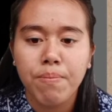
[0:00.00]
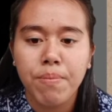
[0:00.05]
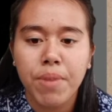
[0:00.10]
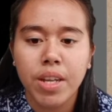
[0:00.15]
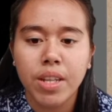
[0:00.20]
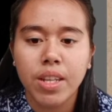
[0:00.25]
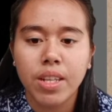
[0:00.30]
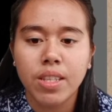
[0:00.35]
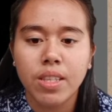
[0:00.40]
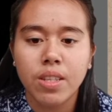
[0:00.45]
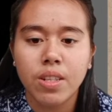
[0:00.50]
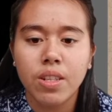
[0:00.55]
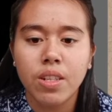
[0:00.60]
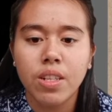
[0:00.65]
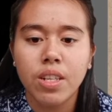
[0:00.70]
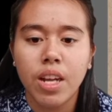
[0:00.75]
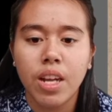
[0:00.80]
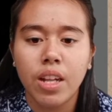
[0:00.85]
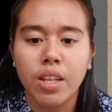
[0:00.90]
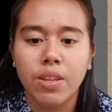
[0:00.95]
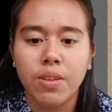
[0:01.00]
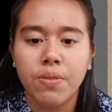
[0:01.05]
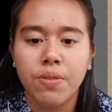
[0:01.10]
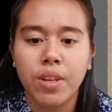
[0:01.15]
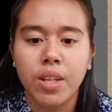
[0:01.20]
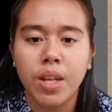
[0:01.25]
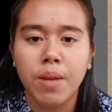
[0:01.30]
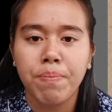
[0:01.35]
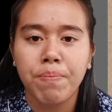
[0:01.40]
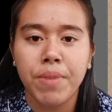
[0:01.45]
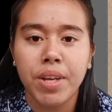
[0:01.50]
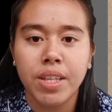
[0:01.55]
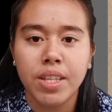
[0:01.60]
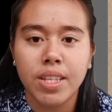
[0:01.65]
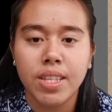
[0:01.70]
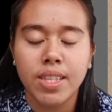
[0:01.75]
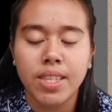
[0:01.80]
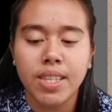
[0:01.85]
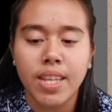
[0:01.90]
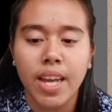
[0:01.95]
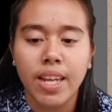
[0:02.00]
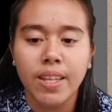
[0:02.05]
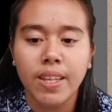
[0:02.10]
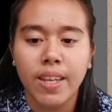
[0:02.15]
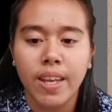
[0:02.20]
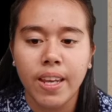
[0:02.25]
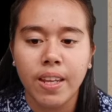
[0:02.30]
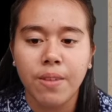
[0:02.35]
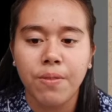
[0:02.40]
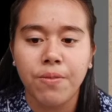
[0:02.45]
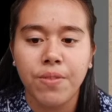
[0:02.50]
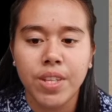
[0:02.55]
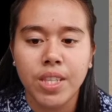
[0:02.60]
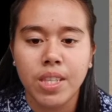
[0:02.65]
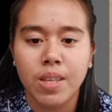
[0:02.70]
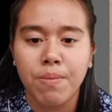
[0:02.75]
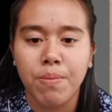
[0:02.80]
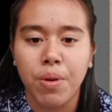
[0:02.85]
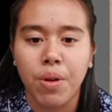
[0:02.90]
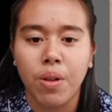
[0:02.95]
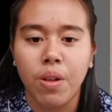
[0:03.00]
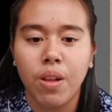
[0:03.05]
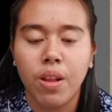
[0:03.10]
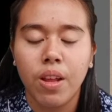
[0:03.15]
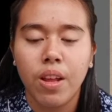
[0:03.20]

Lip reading: but external development is not yet visible.